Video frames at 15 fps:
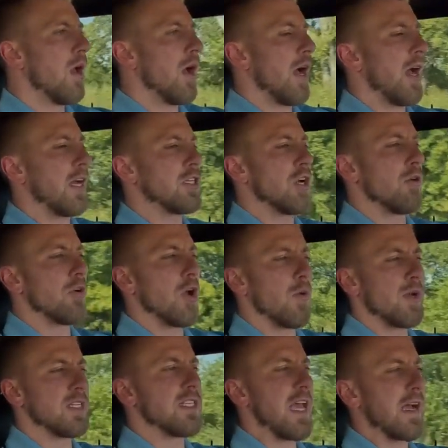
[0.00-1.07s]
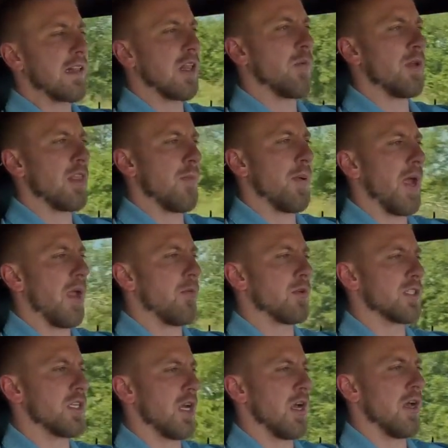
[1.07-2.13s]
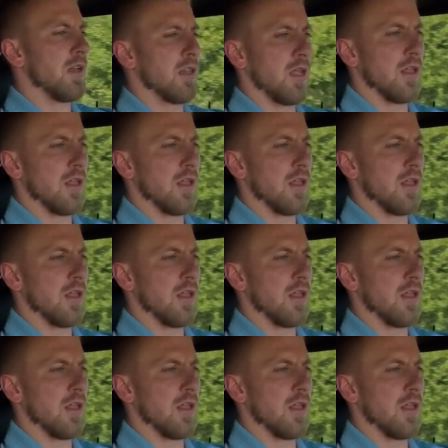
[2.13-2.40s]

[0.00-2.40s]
I don't know exactly when the paint was done.